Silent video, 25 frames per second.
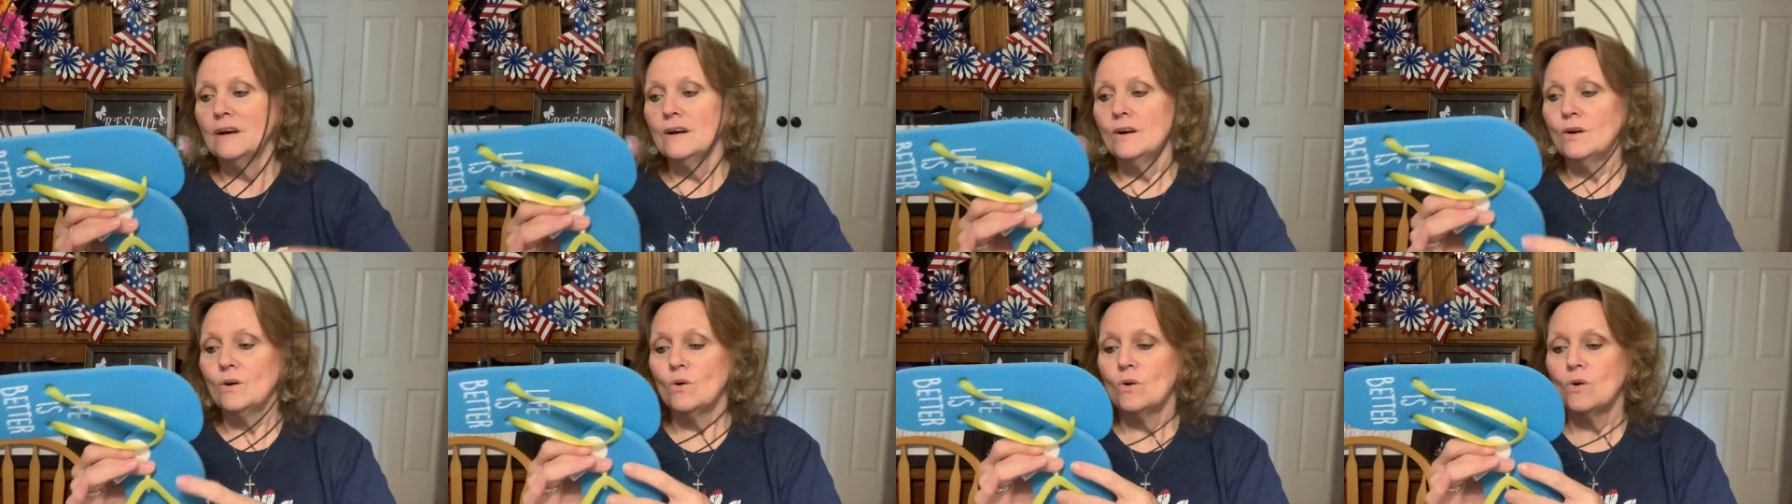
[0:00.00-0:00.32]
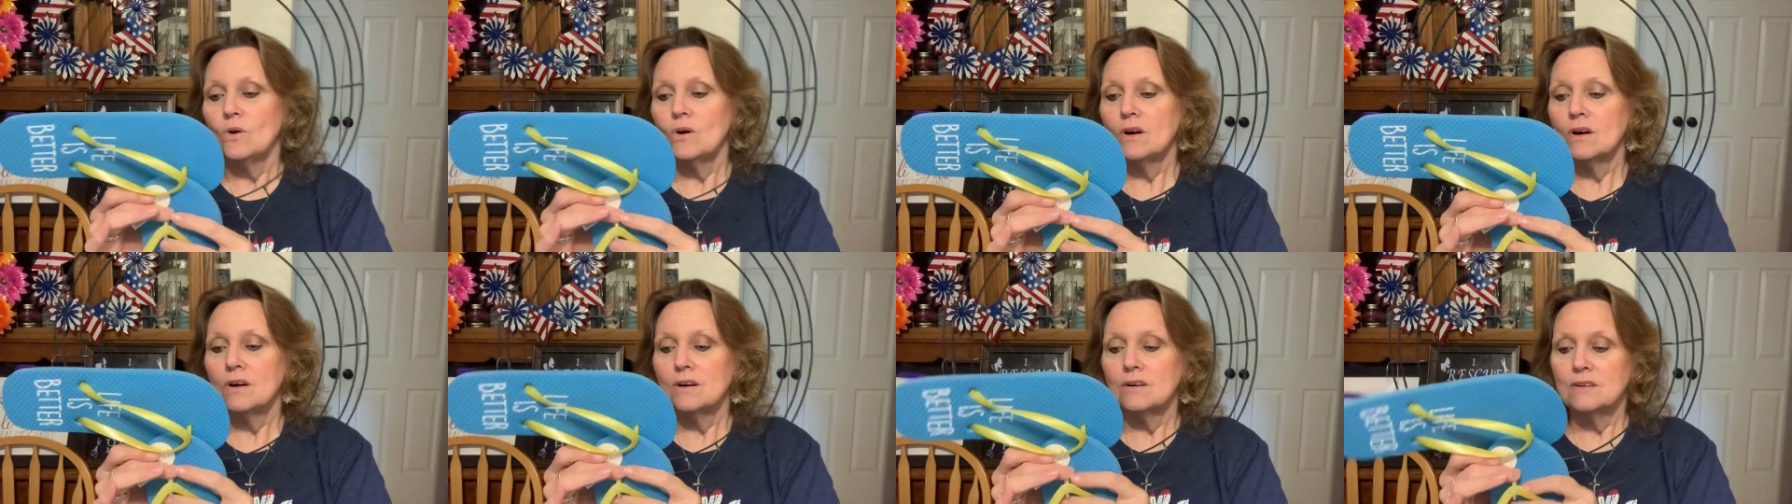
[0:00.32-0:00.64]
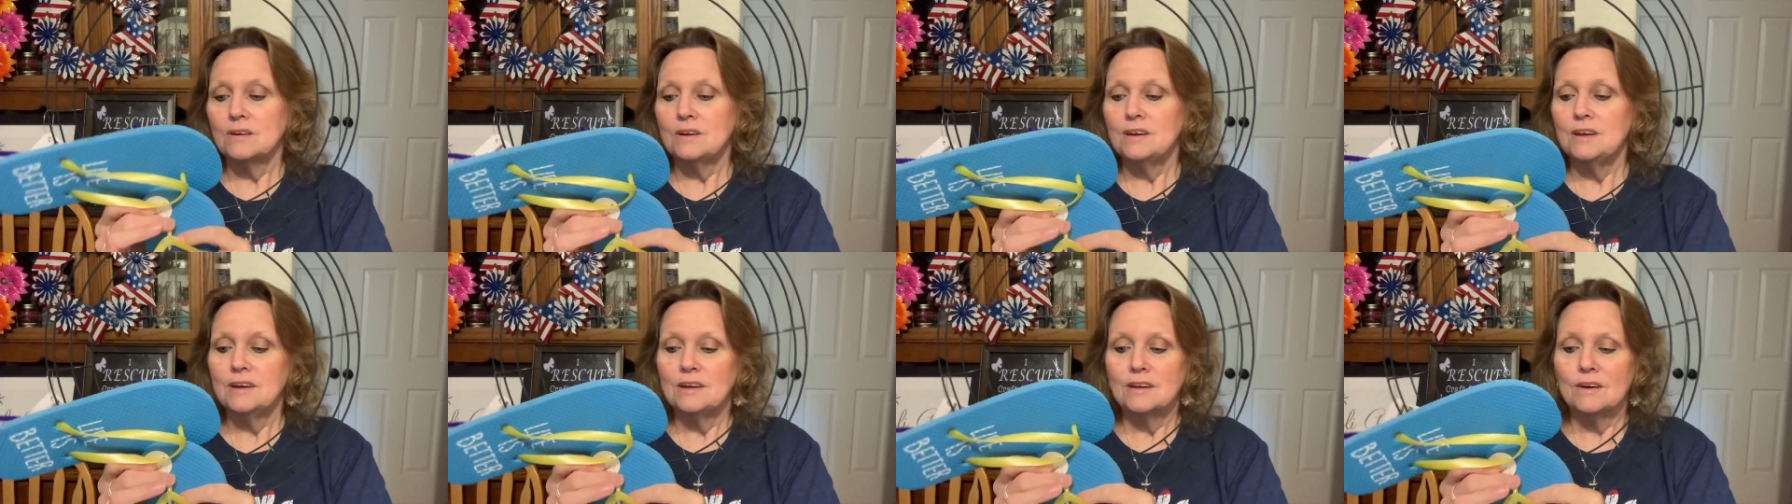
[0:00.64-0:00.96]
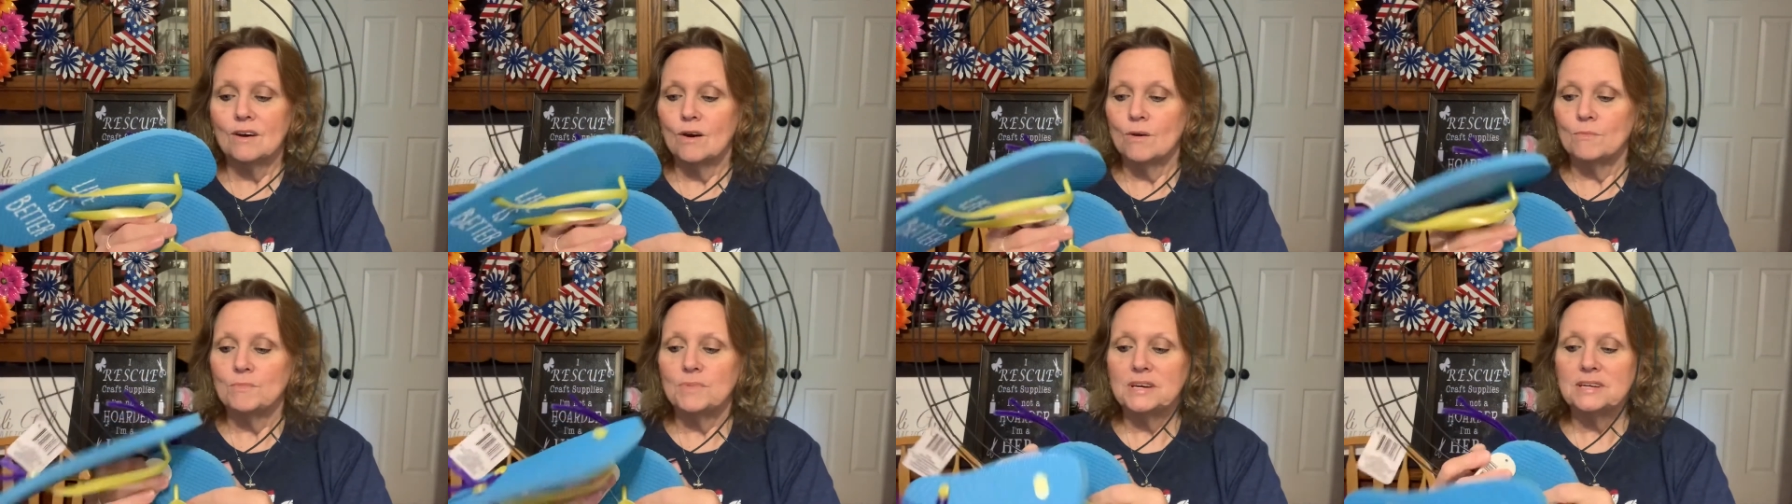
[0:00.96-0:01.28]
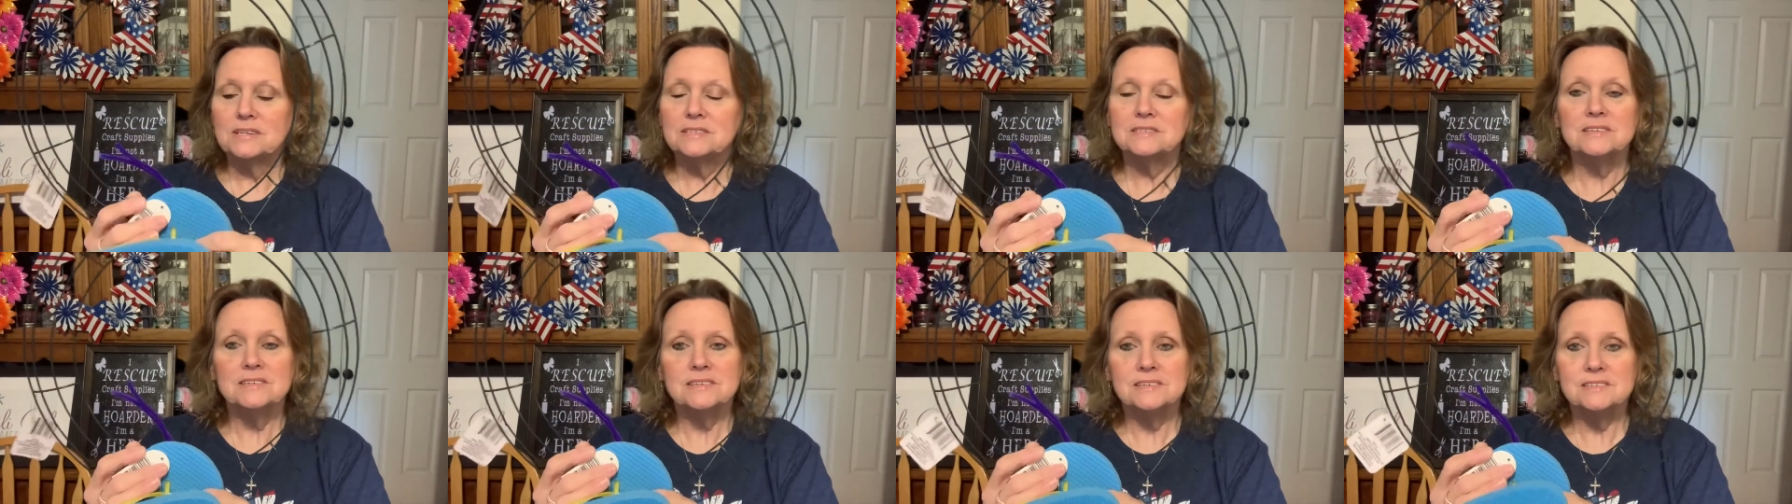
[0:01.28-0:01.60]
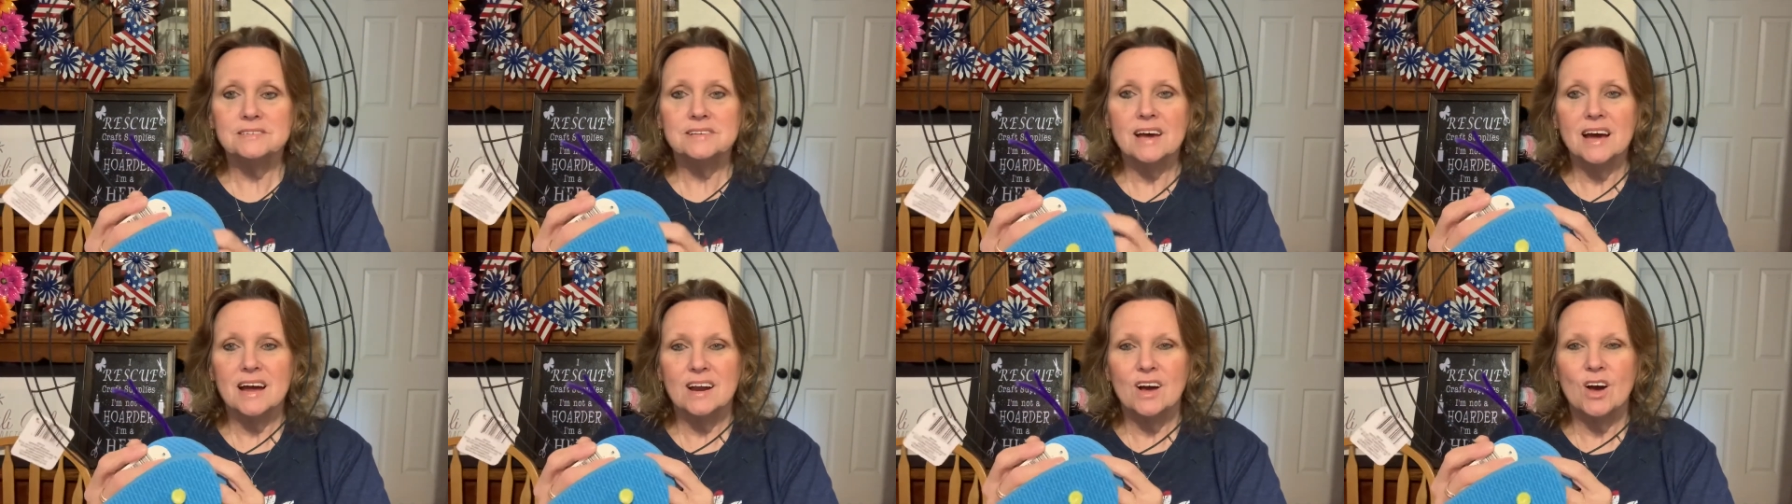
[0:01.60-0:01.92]
or, you know, because it is
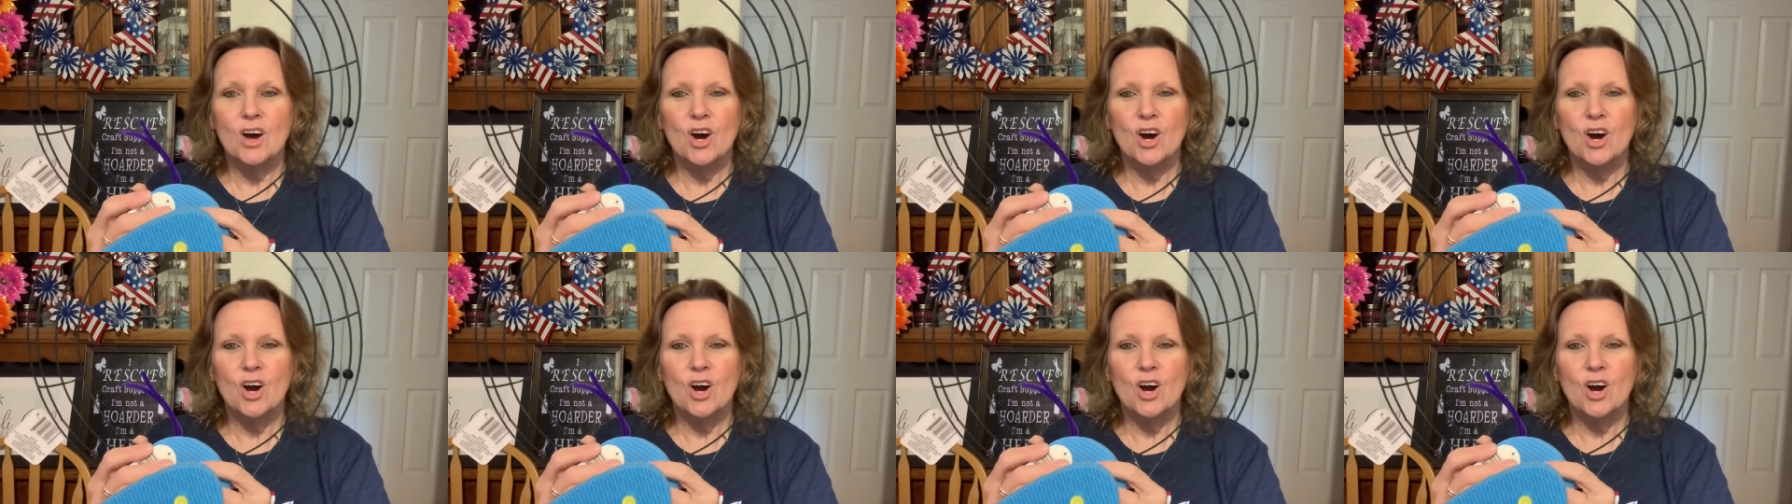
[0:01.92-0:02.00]
kind of